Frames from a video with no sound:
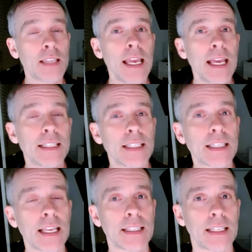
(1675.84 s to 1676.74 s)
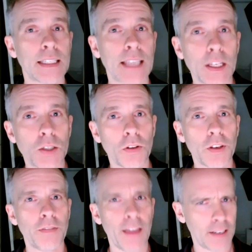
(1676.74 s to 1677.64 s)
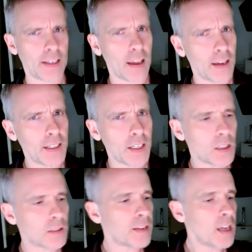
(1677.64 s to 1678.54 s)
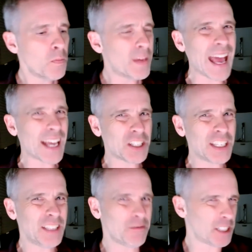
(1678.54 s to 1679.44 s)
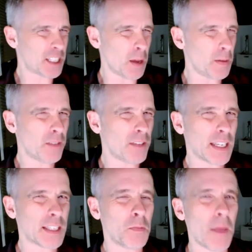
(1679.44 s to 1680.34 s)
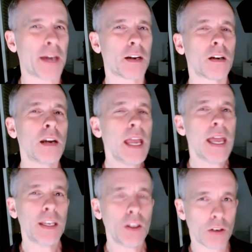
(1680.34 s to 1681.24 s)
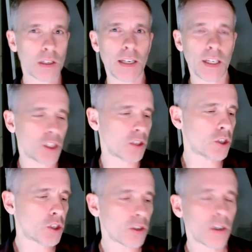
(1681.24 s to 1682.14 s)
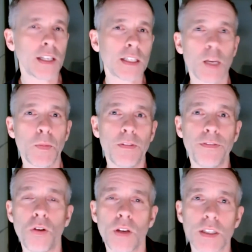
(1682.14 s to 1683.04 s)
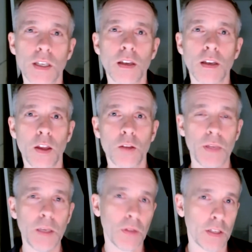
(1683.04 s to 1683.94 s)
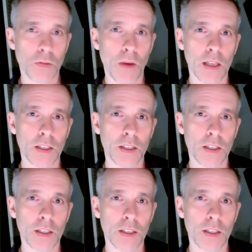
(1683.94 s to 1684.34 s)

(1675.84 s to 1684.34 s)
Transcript: it's a scheduled event, kind of, but actually the timing of it doesn't matter. And your clinician surely is going to be focusing on other people as well as